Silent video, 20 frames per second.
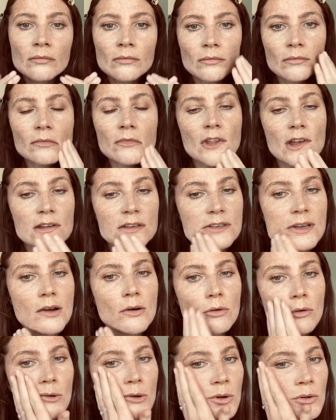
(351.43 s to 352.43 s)
As that
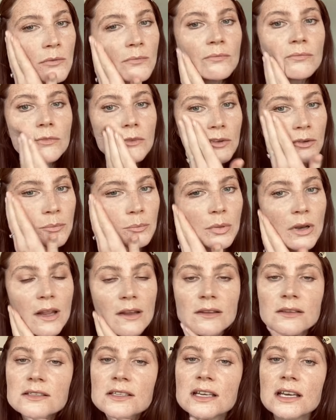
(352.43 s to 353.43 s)
all just
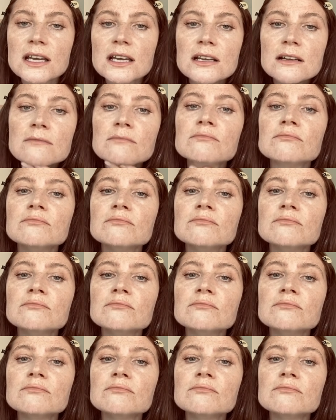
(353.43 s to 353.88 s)
blends in,